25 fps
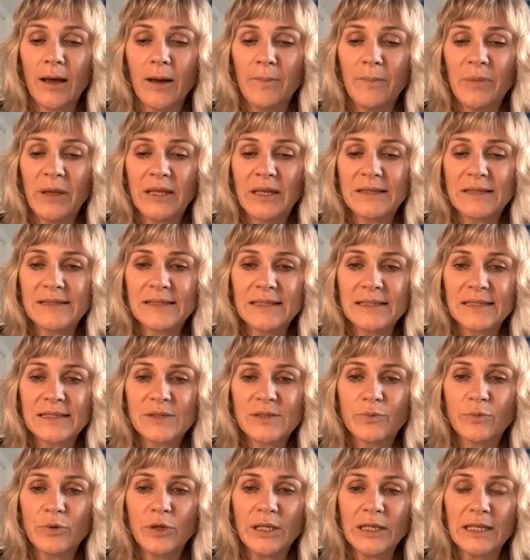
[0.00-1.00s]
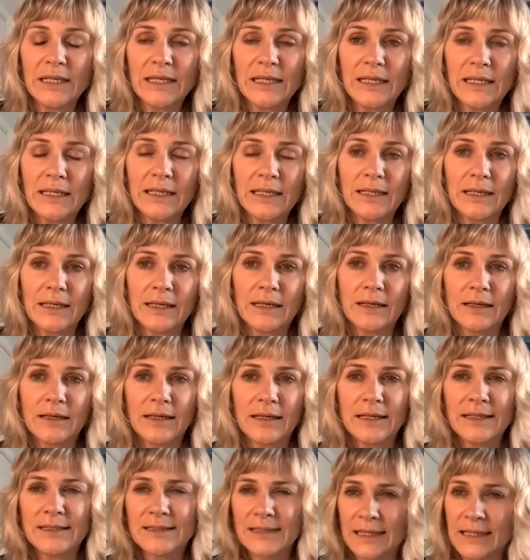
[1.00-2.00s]
because it's really,
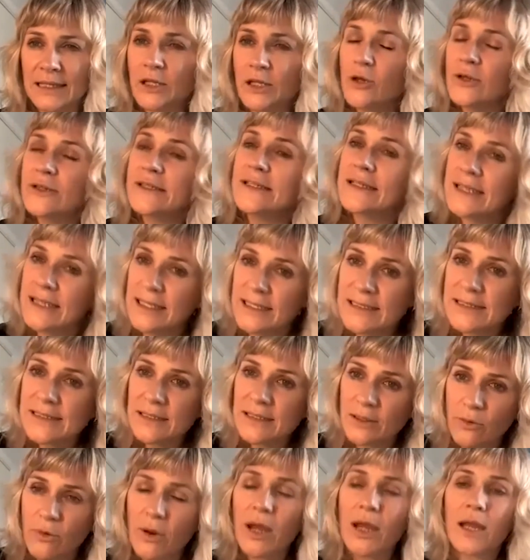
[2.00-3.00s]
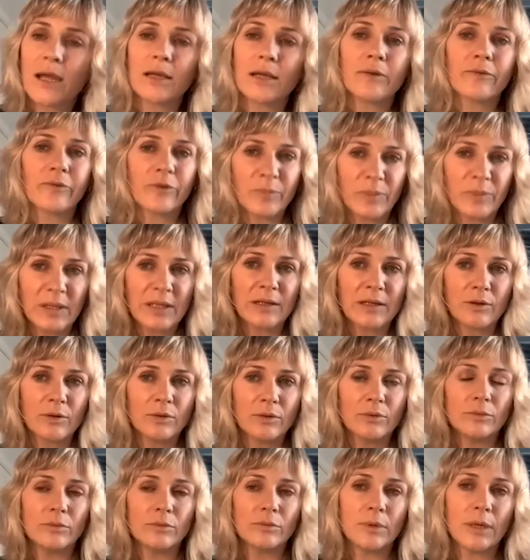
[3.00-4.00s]
it goes against the grain of the
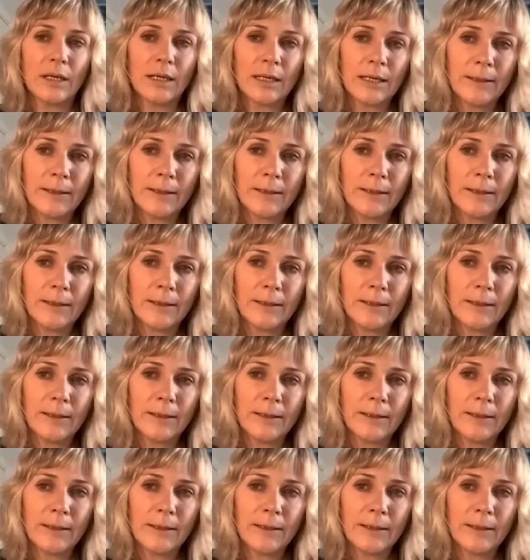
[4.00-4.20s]
political